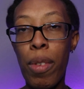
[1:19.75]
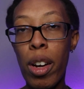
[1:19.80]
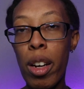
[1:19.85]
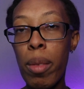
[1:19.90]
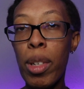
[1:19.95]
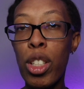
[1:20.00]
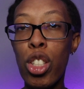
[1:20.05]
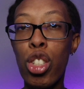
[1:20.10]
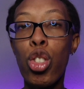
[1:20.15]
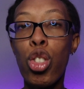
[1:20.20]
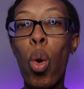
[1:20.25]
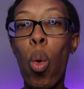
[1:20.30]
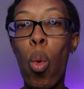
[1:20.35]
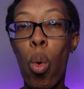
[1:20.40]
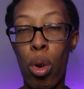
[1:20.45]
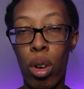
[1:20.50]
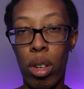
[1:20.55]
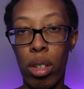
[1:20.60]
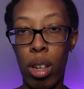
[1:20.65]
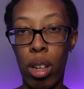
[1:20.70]
I'm very much
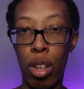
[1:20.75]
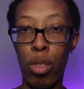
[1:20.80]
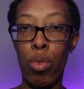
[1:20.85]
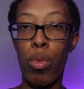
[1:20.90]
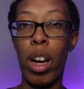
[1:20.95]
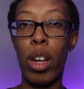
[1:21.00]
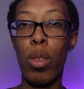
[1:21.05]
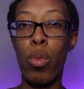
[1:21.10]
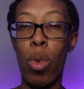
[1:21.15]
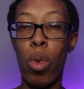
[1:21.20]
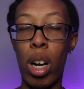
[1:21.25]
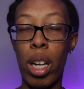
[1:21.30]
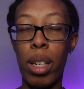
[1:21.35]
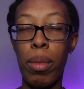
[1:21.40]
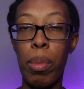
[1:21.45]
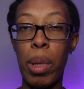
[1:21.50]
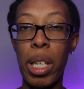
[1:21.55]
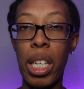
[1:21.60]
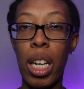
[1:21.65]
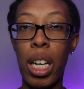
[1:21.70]
torn on Red
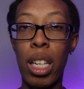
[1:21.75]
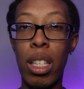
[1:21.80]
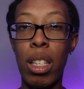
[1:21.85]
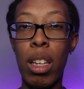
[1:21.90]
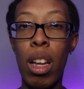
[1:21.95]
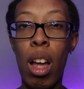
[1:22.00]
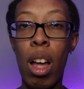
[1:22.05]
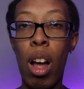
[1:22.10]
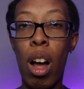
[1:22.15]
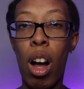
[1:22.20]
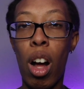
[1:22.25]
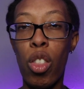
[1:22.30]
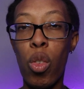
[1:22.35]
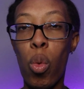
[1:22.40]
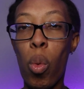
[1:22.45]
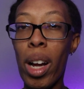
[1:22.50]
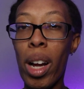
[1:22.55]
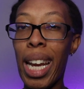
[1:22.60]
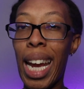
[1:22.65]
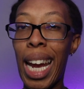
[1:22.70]
One because on
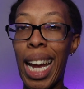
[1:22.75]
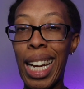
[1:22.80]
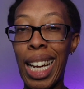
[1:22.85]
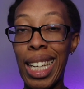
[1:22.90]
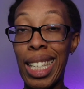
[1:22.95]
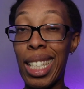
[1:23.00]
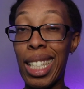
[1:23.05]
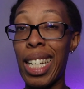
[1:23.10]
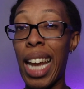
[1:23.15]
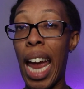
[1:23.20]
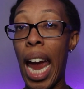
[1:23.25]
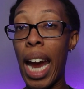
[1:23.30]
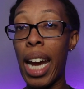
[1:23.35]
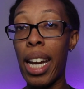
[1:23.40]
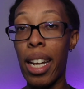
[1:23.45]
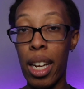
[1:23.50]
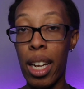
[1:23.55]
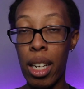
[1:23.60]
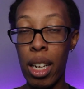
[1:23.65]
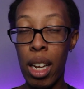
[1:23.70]
the one hand, I didn't
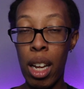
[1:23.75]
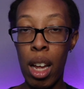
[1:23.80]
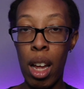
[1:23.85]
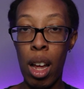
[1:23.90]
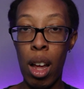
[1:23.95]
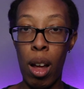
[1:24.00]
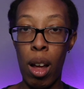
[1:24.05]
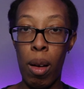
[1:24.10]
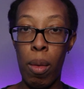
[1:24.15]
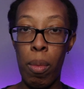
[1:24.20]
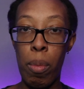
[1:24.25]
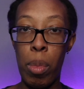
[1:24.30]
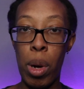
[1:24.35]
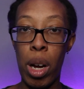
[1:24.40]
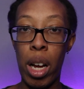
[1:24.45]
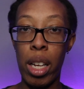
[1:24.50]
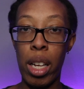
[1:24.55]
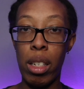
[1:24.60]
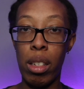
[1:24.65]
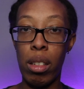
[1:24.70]
hate it,
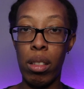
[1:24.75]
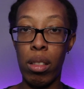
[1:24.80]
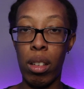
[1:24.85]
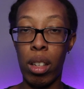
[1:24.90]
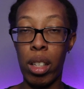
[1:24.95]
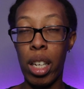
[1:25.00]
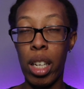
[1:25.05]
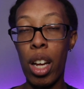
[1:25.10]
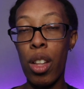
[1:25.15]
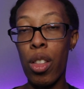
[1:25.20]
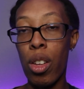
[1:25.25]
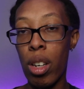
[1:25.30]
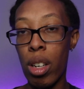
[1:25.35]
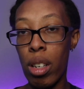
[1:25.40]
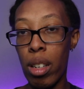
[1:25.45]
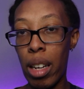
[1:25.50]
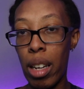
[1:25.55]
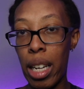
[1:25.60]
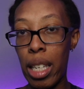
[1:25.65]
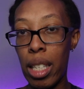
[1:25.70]
but on the
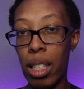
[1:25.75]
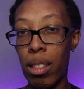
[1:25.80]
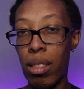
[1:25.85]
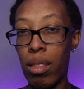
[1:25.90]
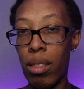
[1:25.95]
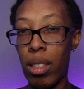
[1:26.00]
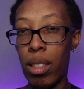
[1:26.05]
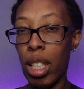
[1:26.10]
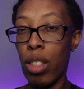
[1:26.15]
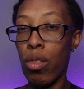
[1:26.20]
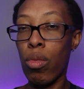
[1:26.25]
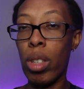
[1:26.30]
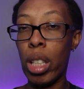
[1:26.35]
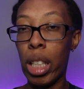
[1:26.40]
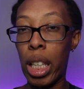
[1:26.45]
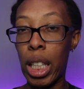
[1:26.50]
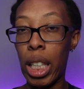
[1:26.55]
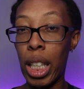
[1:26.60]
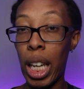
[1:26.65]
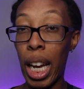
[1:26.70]
other, I didn't
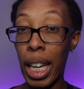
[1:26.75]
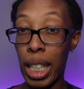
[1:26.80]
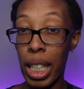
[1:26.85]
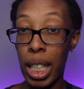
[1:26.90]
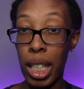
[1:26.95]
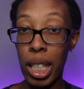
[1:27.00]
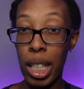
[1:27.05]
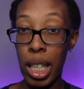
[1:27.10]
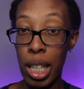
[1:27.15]
really like it